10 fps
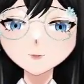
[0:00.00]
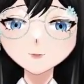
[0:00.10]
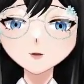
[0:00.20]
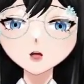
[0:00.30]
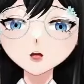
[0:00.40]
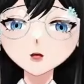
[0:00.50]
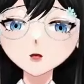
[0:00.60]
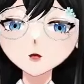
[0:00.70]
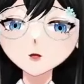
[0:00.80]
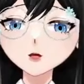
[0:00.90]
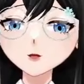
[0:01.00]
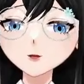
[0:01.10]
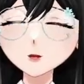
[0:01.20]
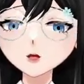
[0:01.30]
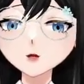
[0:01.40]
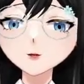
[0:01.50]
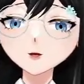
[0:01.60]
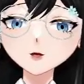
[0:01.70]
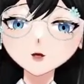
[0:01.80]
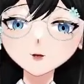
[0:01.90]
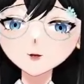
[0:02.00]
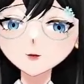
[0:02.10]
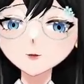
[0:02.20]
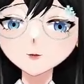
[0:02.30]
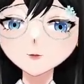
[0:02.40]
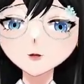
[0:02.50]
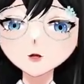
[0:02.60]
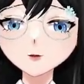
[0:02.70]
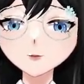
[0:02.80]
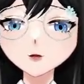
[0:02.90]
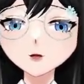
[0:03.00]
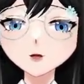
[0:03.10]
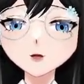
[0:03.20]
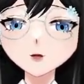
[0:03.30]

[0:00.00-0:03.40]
and the histone tails, and it will lead